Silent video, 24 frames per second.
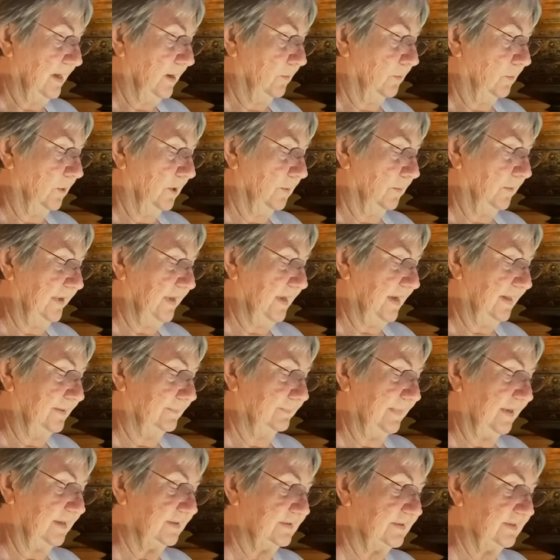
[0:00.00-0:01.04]
where we had
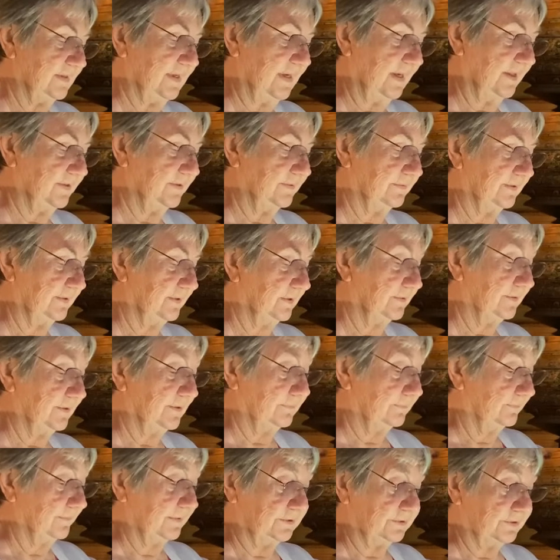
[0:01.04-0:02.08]
met together in
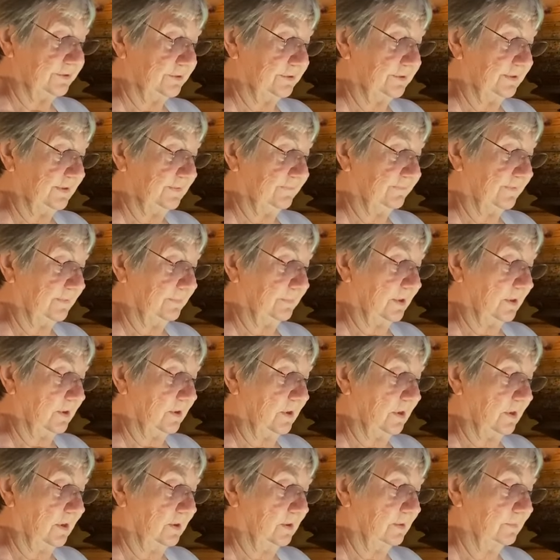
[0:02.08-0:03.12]
returning from our
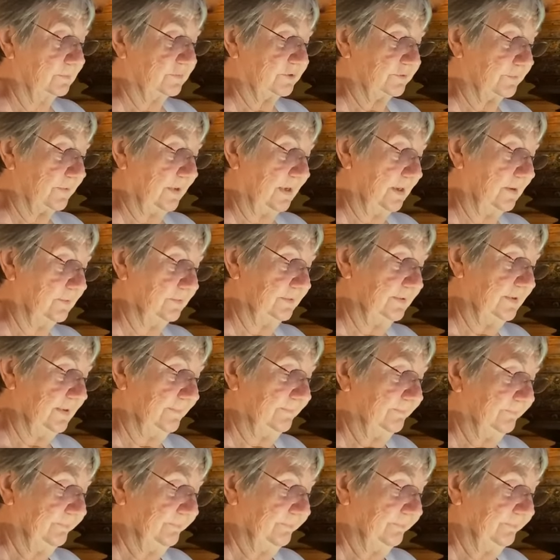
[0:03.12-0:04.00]
alms round